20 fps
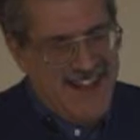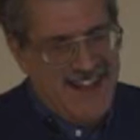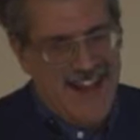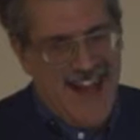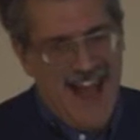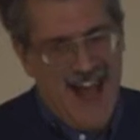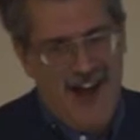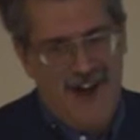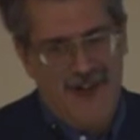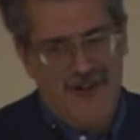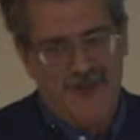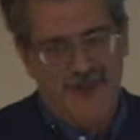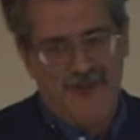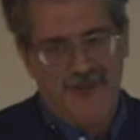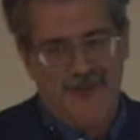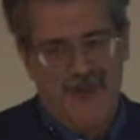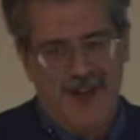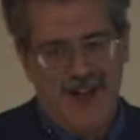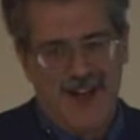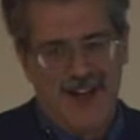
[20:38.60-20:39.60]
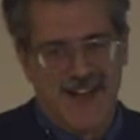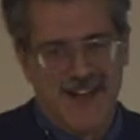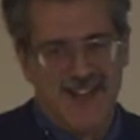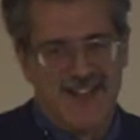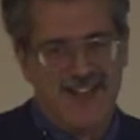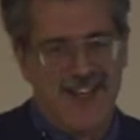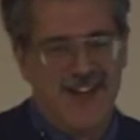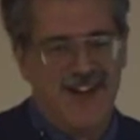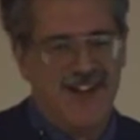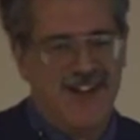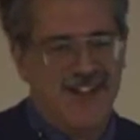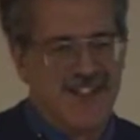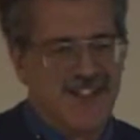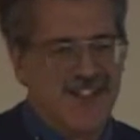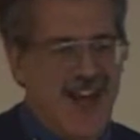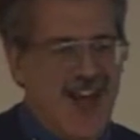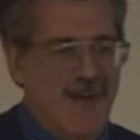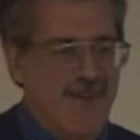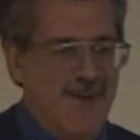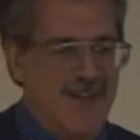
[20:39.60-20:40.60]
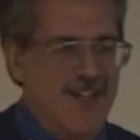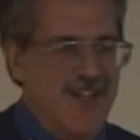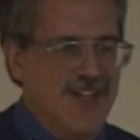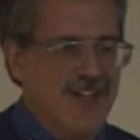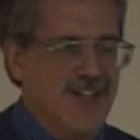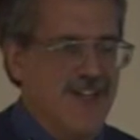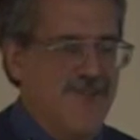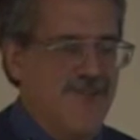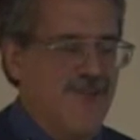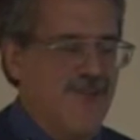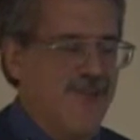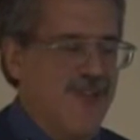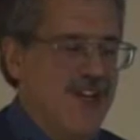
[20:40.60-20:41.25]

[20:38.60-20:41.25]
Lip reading: Now, when you consider this competition for